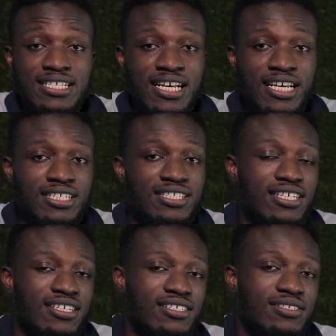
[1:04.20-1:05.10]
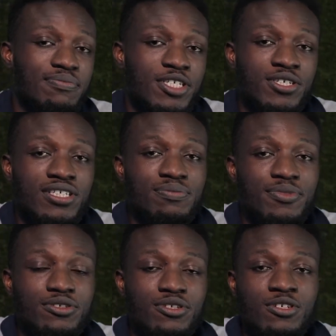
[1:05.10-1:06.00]
science and majored in
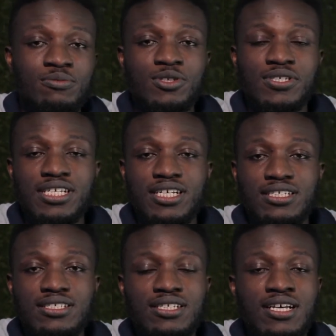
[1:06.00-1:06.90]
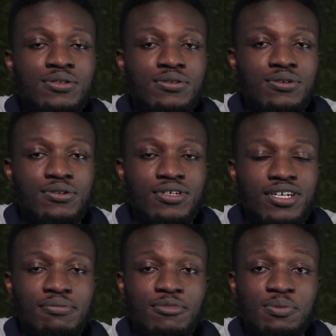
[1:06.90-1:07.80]
petroleum geoscience. So
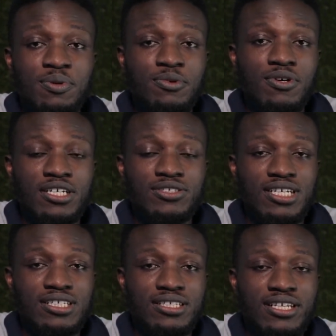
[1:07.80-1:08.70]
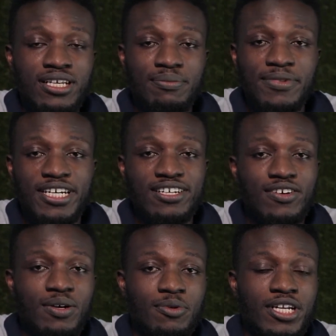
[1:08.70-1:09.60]
most people actually think by now
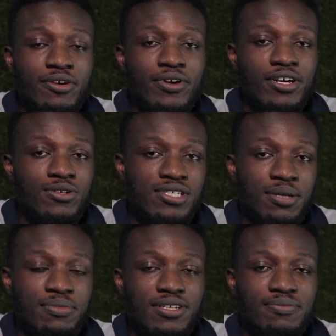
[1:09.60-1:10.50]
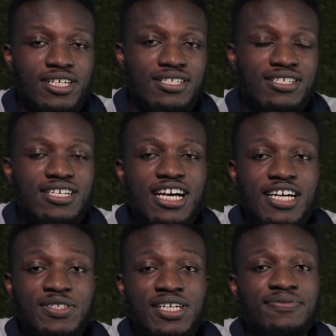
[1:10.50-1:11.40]
I'm on a rig or something, but
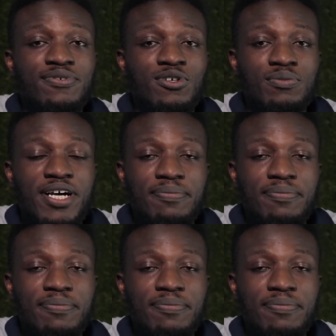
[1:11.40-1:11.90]
I actually followed my